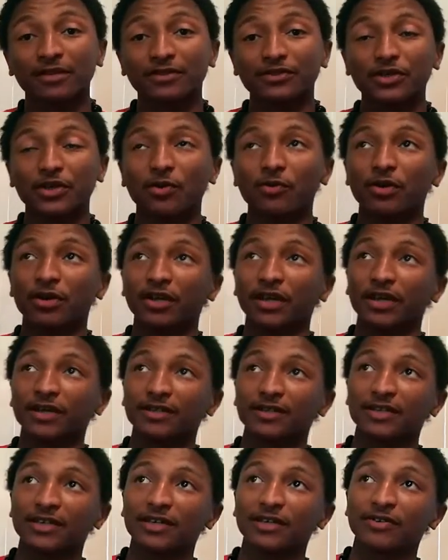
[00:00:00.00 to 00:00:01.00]
So what I
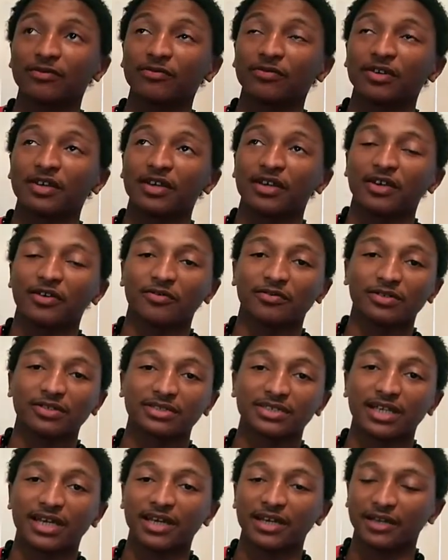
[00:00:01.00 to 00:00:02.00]
did
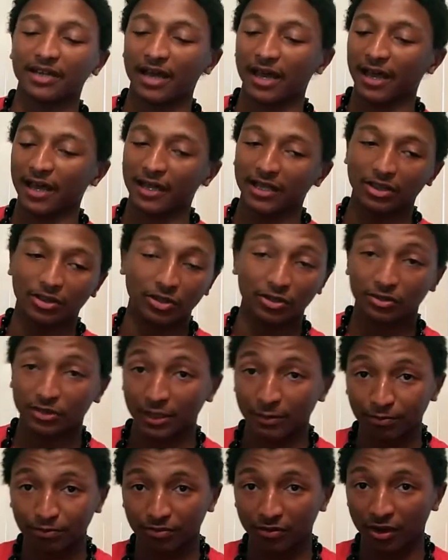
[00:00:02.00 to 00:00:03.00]
was that I looked
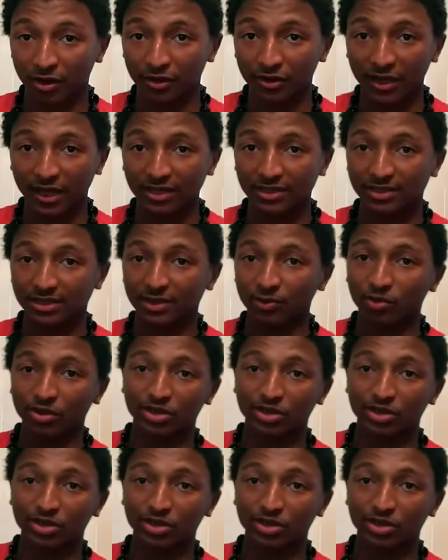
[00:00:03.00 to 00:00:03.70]
up on Etsy,